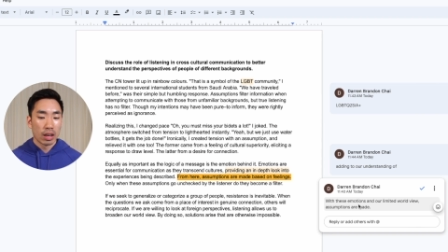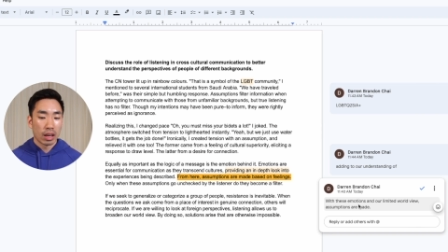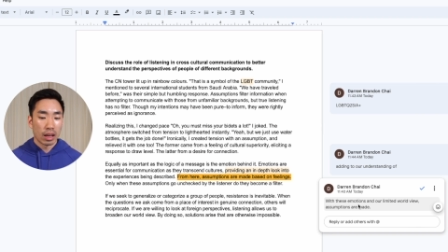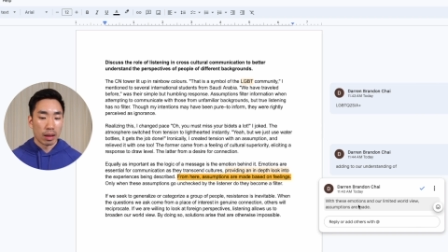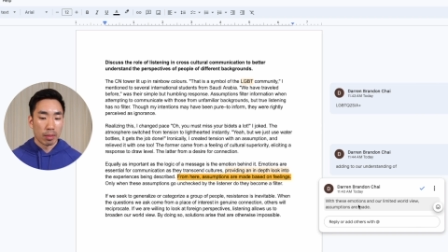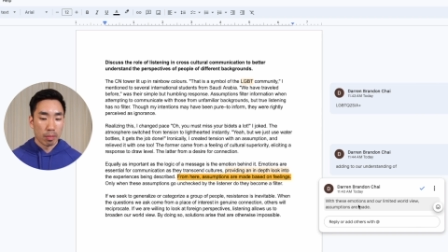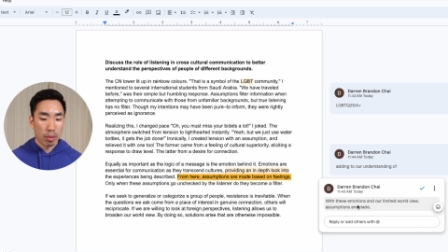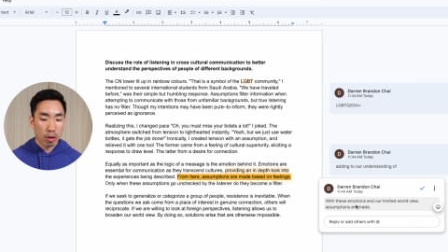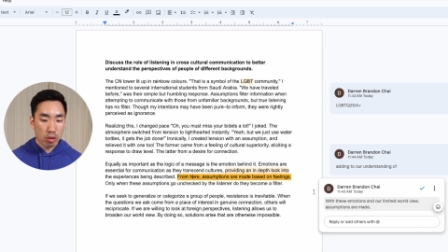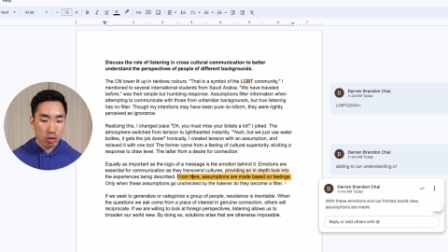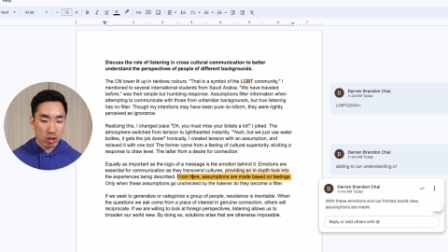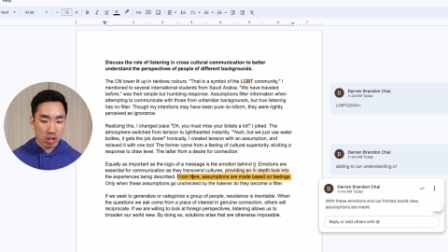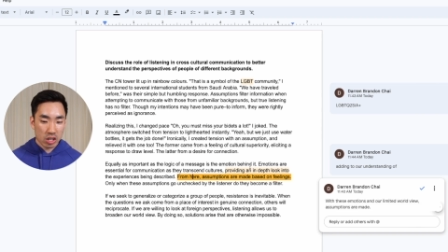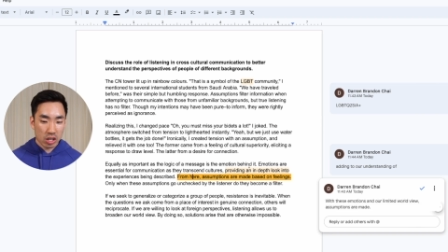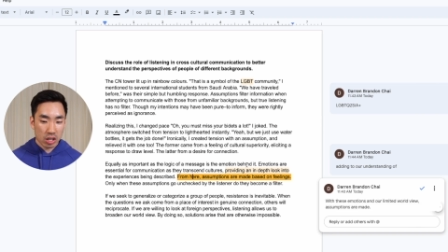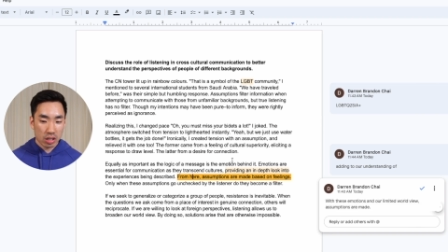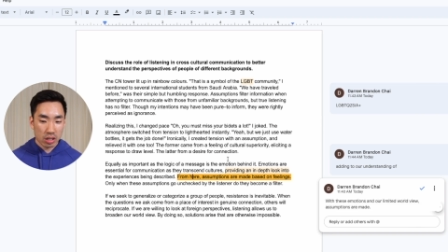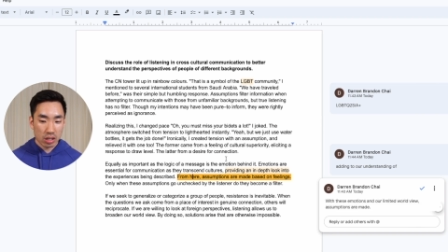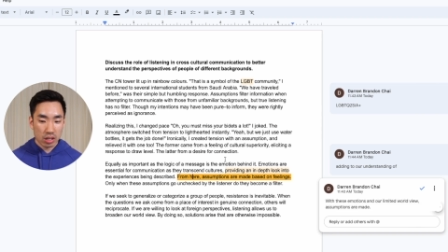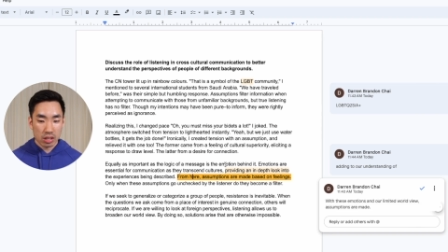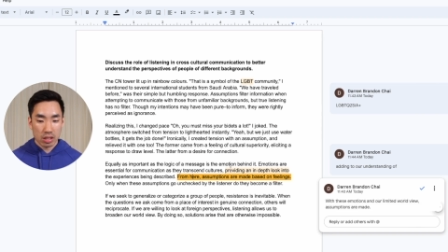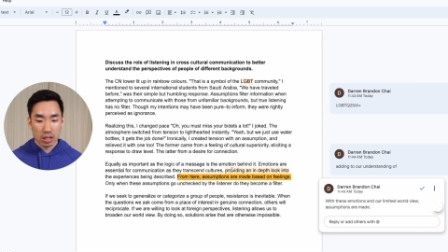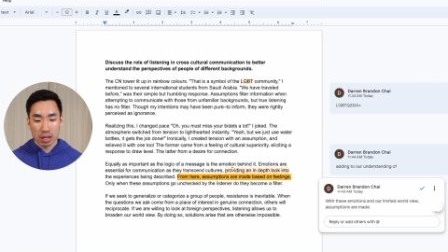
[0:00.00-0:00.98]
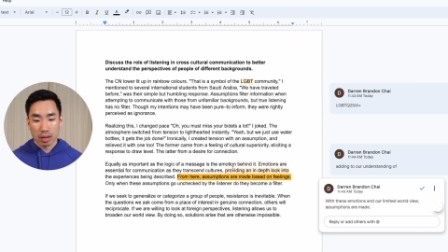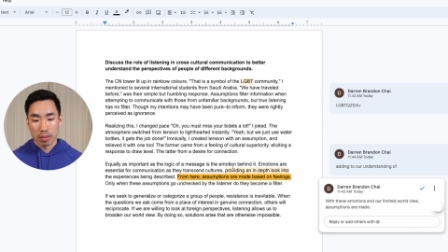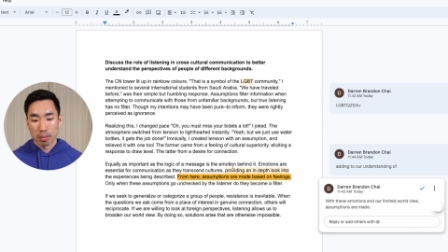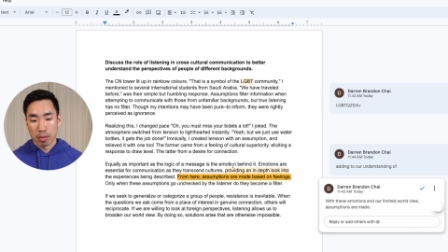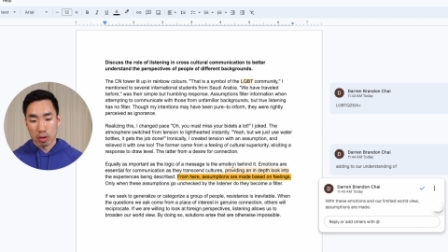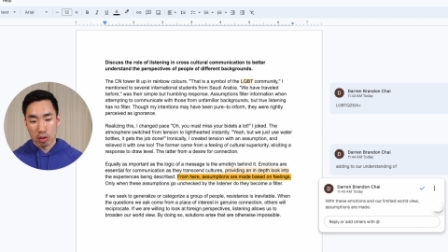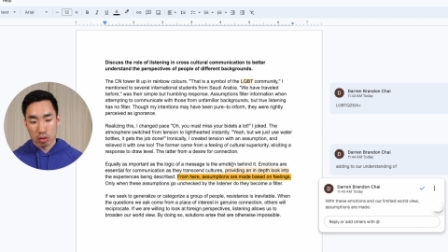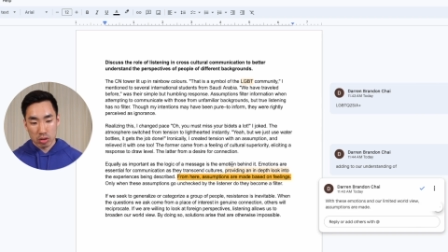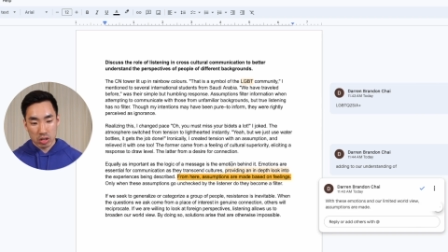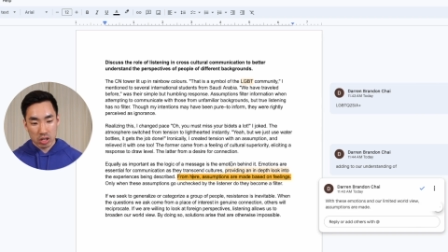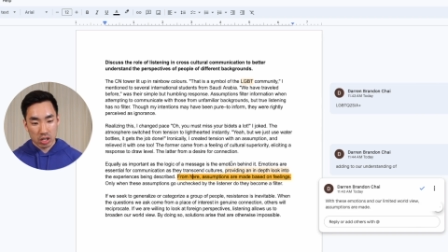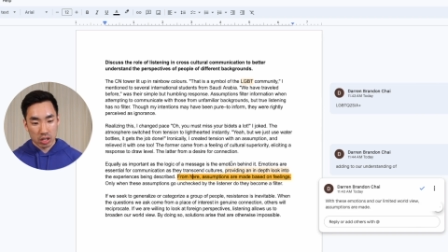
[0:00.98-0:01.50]
emotions,
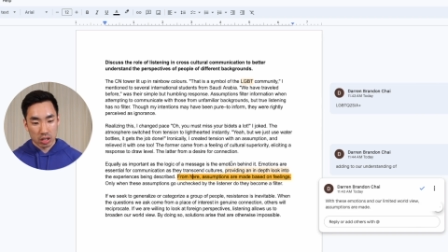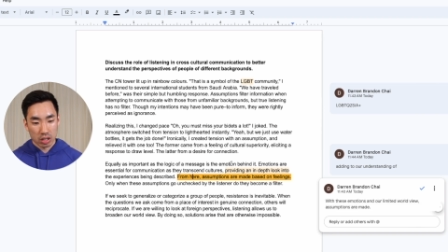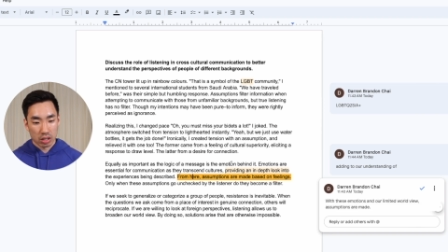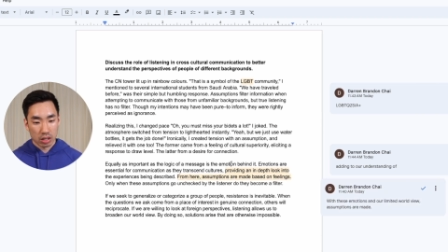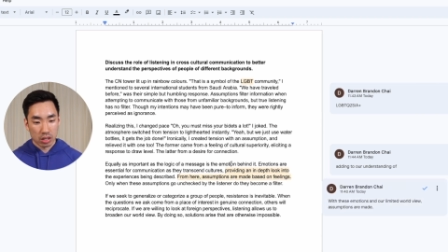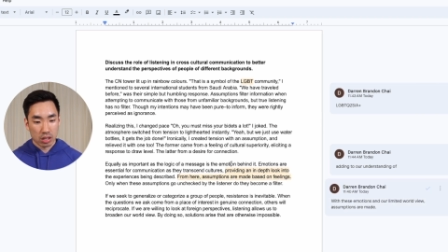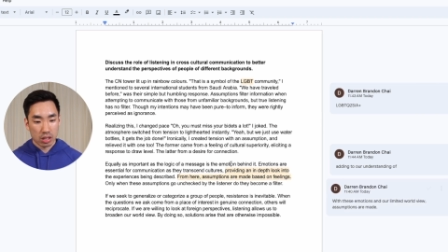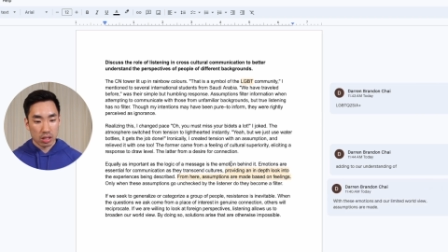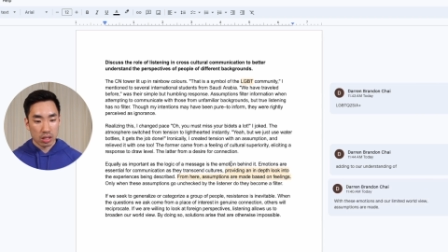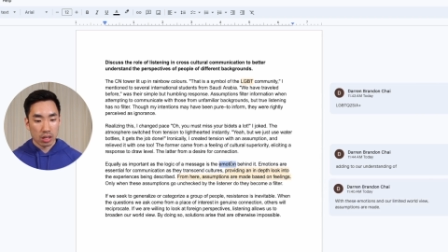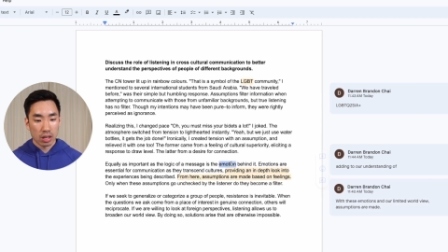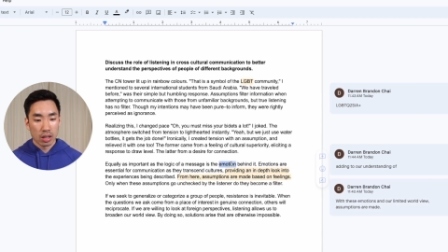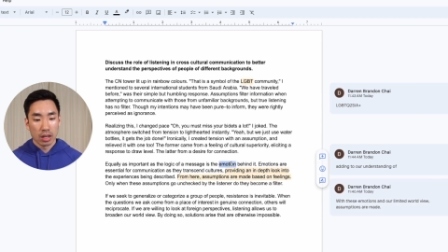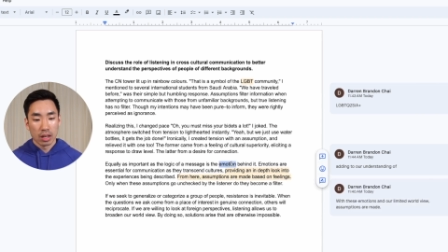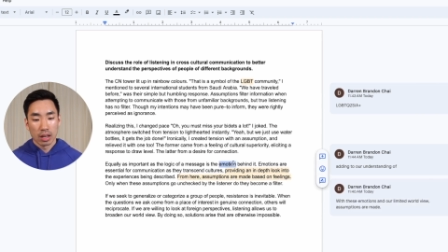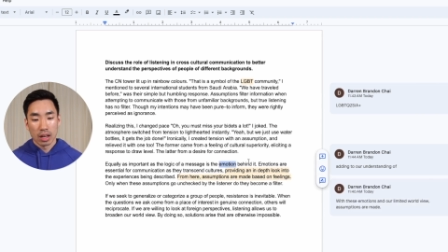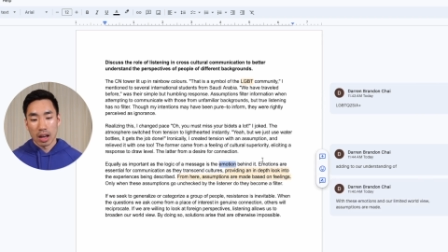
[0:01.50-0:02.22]
emotions,